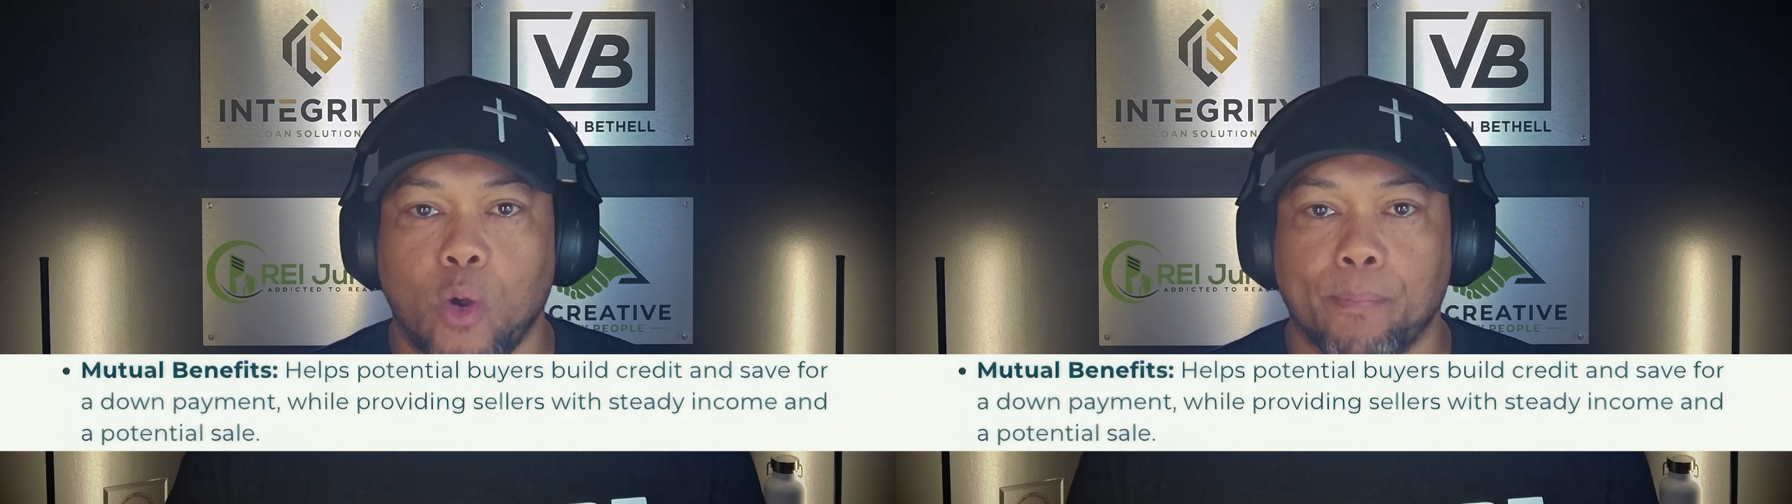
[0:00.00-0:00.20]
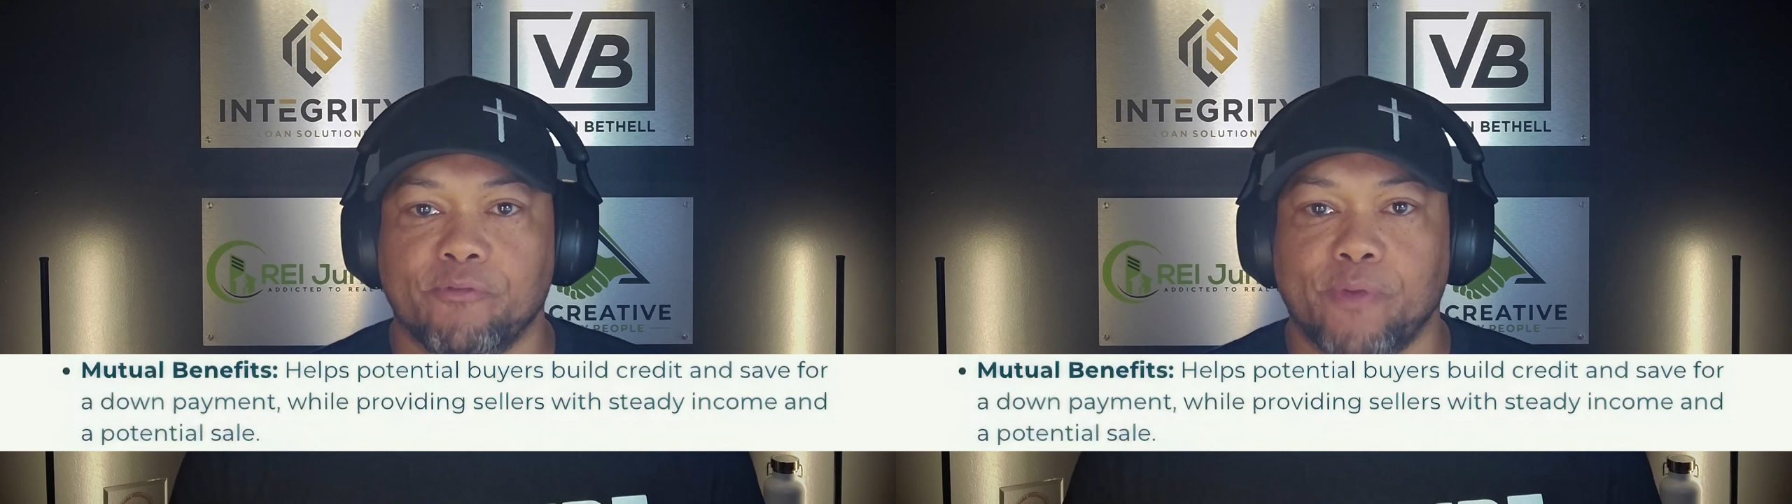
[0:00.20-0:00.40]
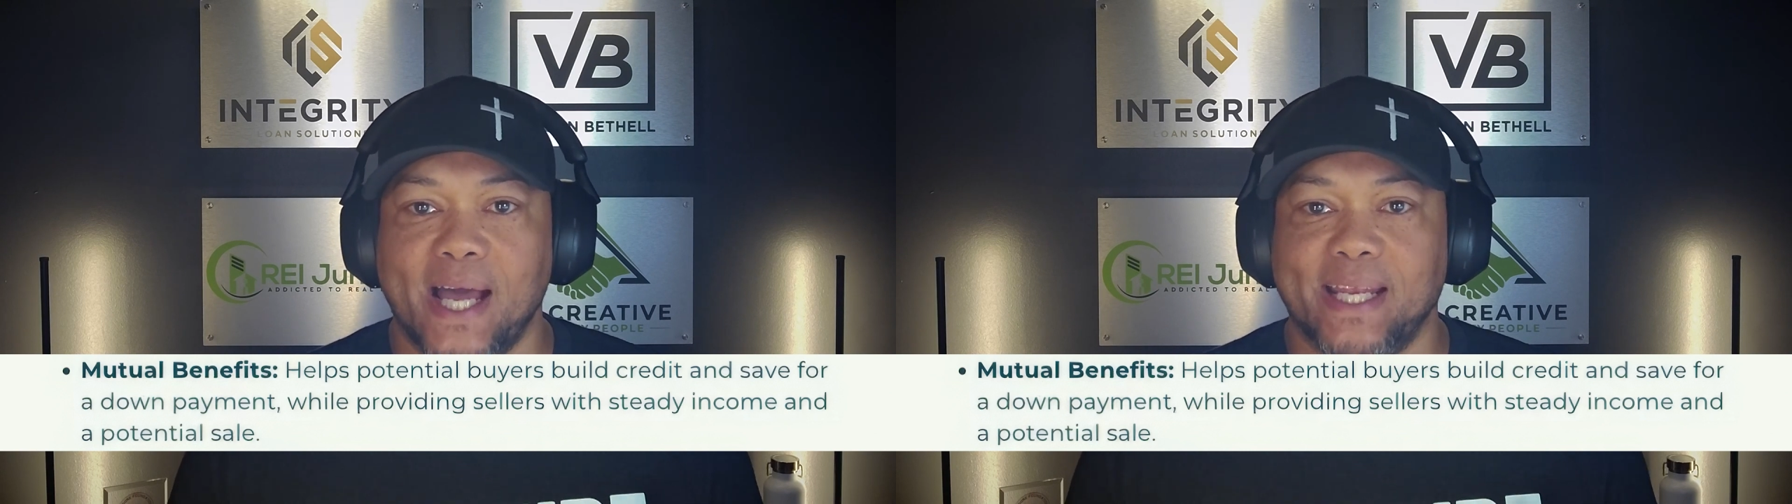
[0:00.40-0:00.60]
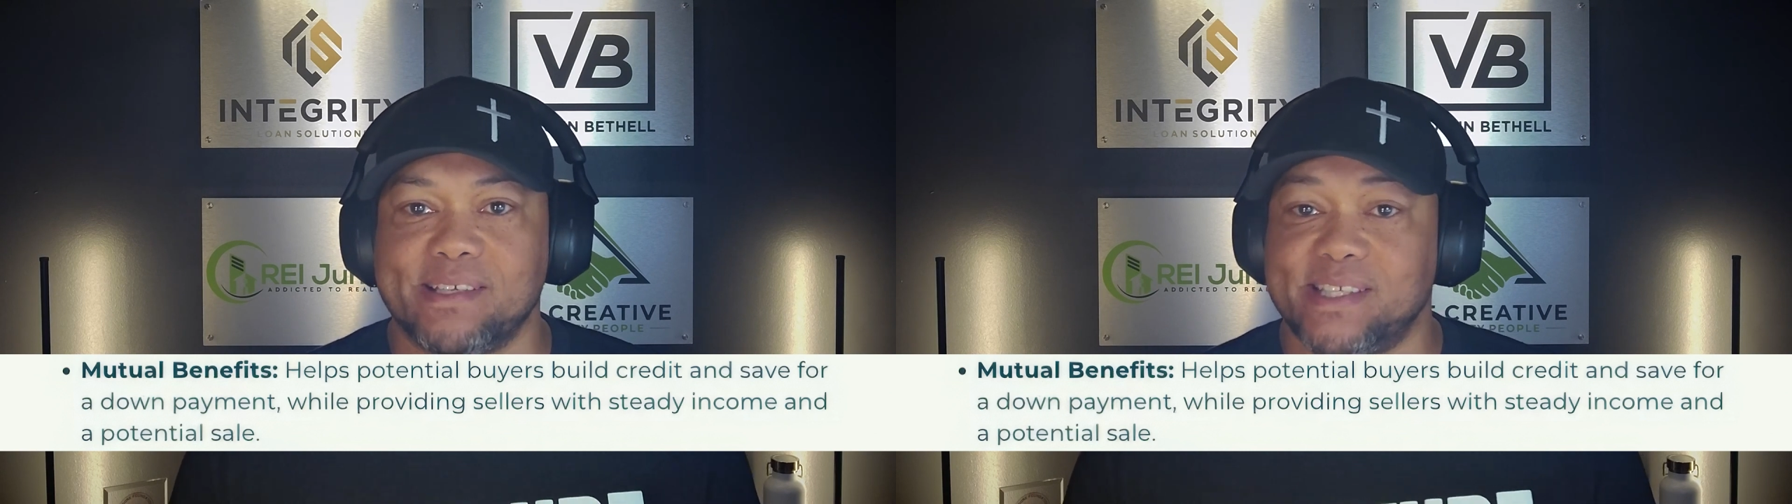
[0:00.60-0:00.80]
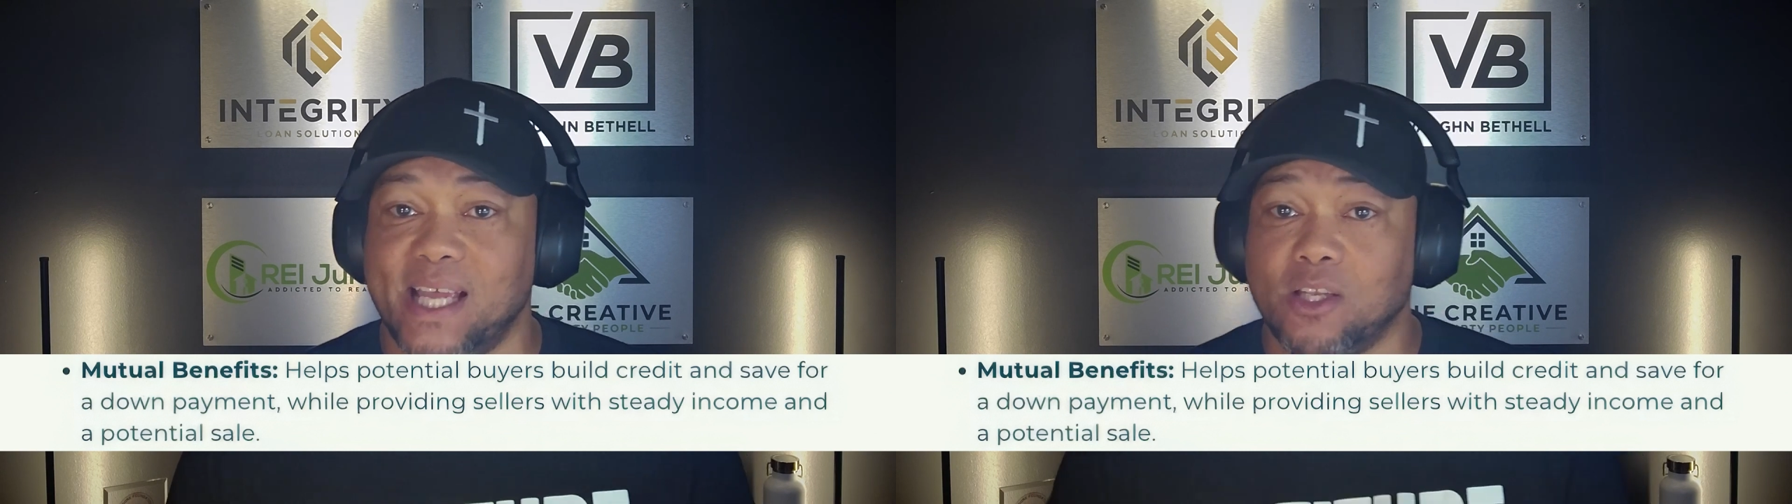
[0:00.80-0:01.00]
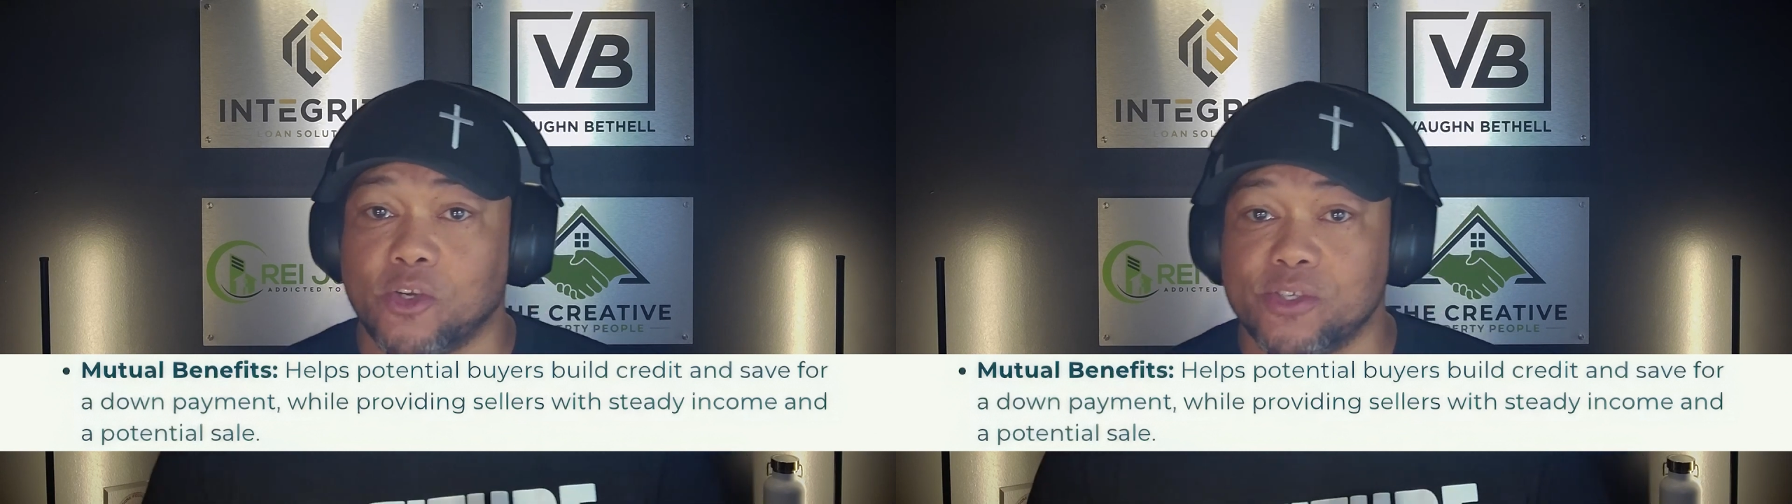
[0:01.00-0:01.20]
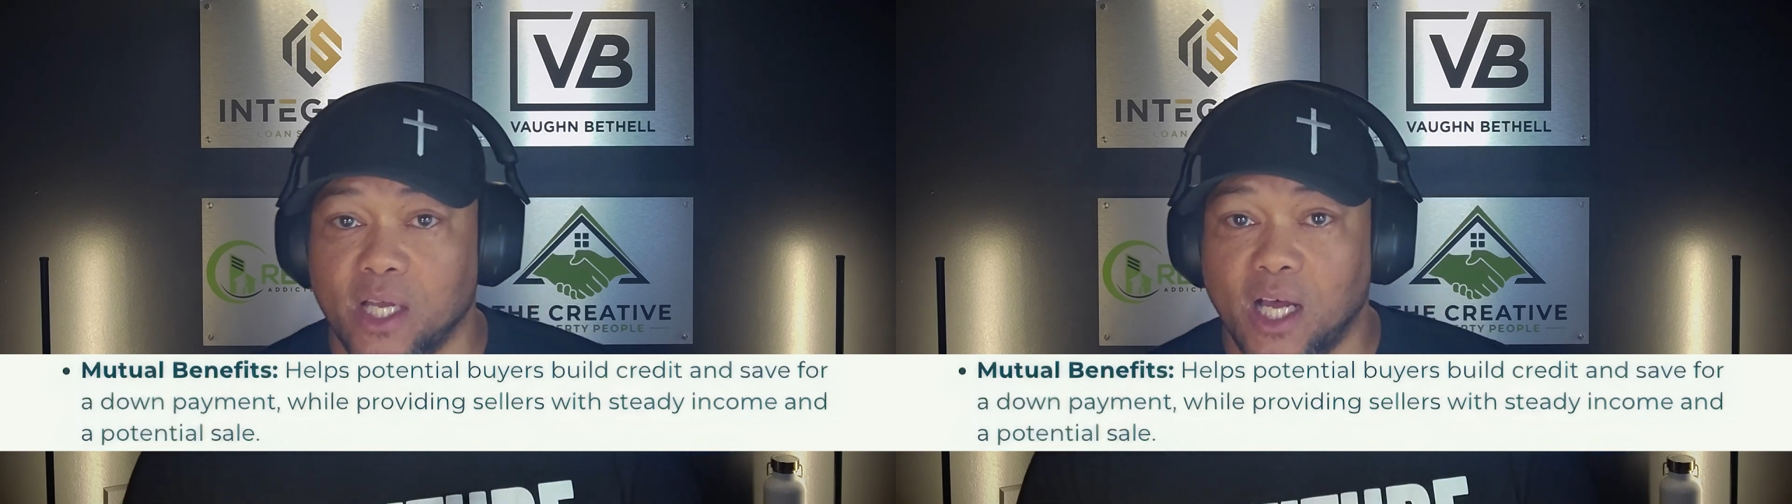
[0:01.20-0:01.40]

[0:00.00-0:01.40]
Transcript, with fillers: while providing sellers,